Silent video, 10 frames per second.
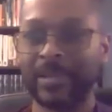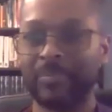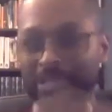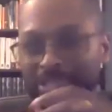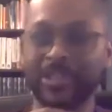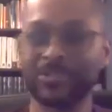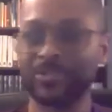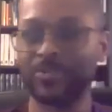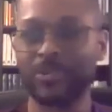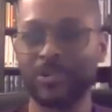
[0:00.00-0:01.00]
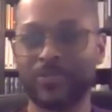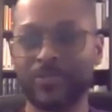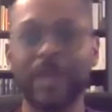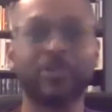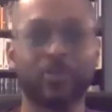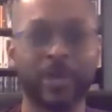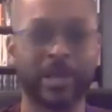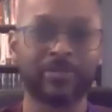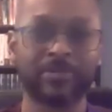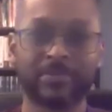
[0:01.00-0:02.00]
But there's also a word for
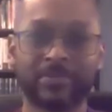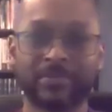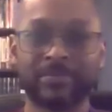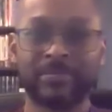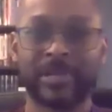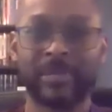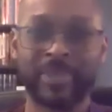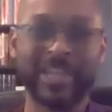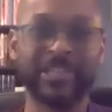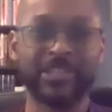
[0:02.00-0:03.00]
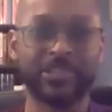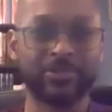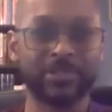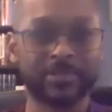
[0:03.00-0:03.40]
underwear and bathing suit.